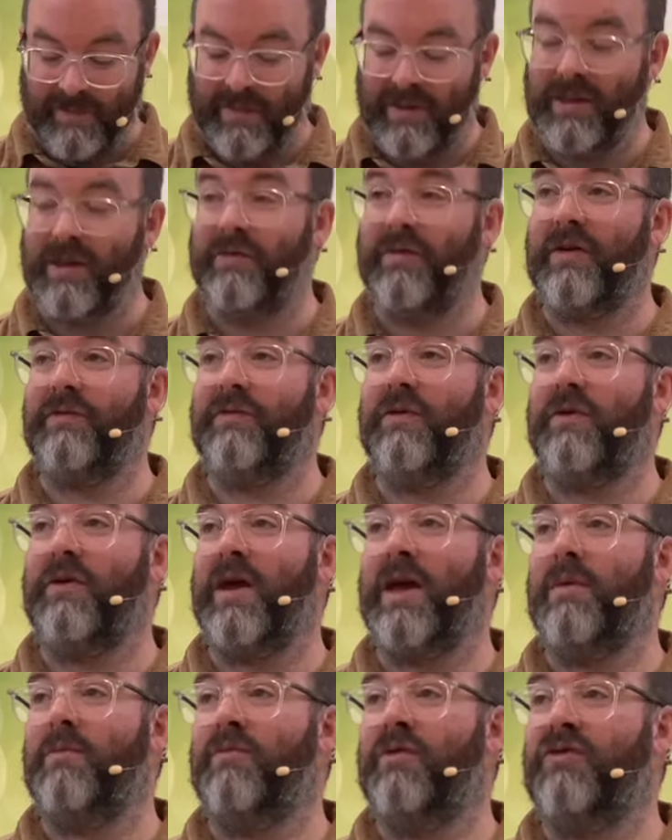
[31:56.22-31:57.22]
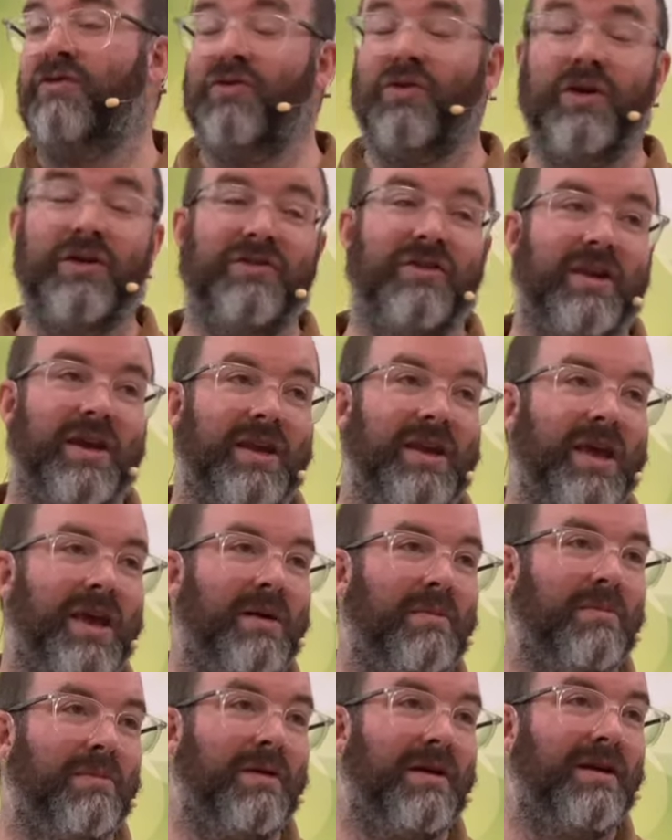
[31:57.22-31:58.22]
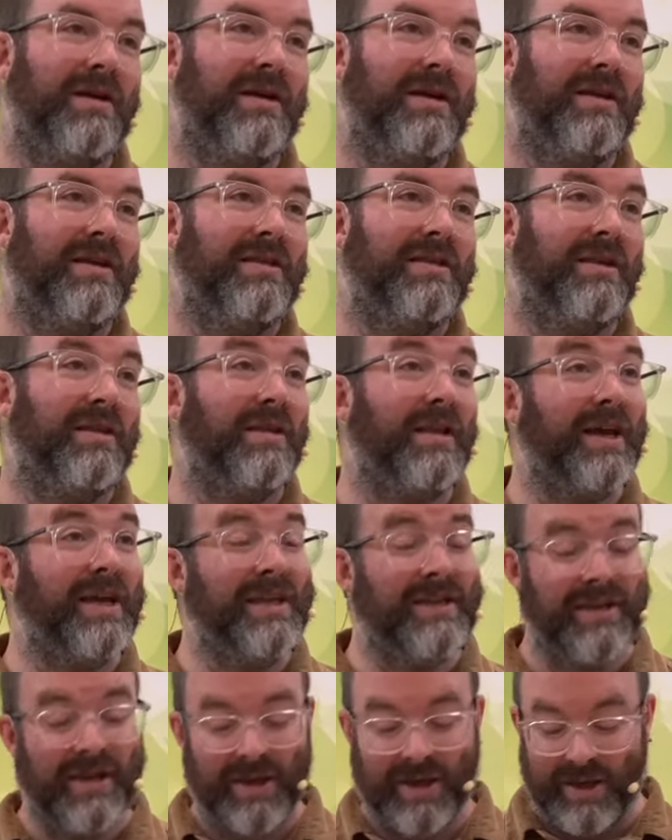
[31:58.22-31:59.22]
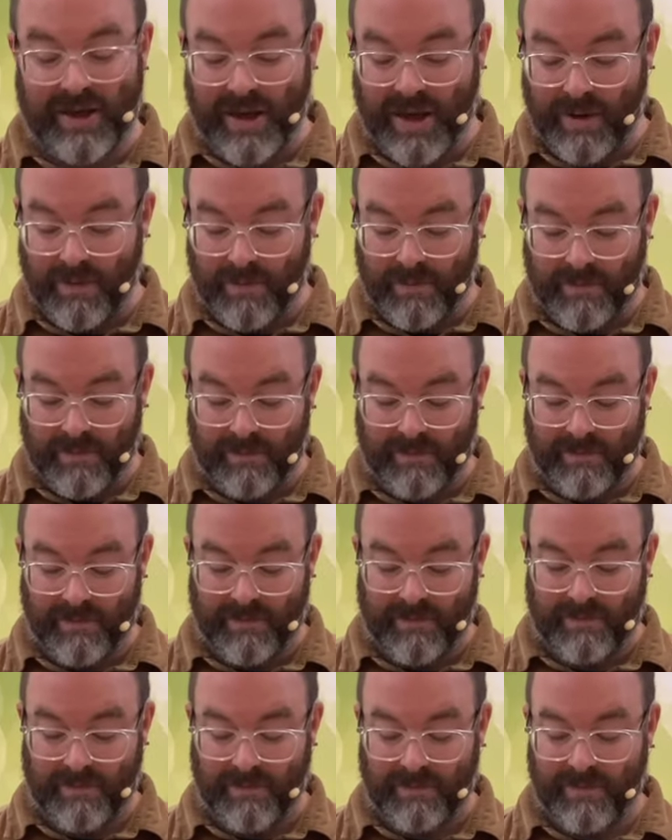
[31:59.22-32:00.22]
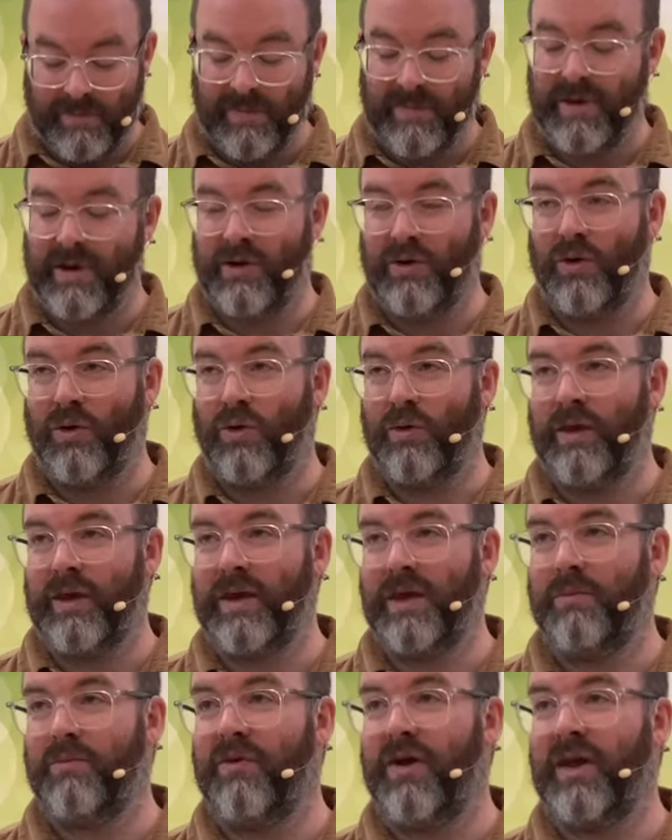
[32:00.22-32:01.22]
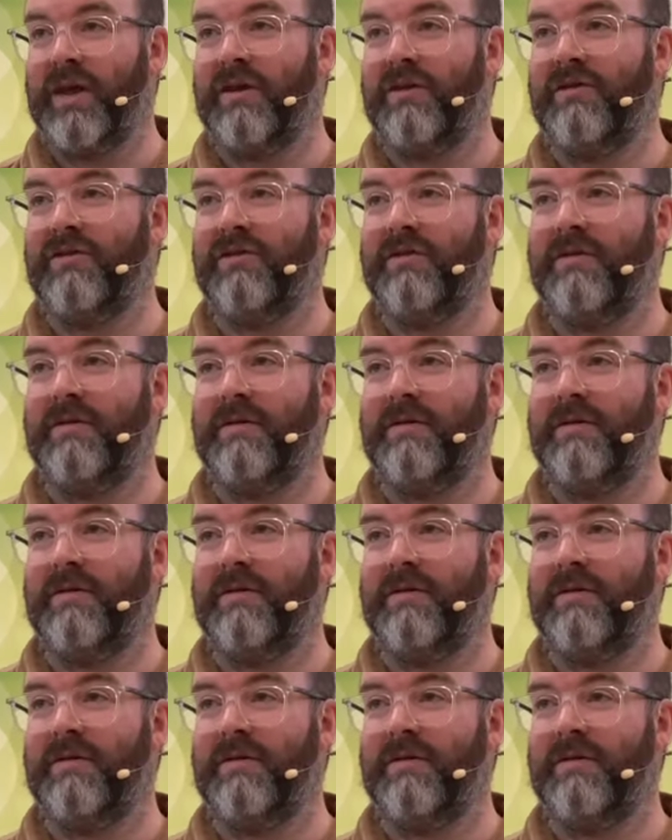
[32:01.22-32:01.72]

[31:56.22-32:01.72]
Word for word: living for Him, rejoicing in Him, delighting in Him, in all that He brings.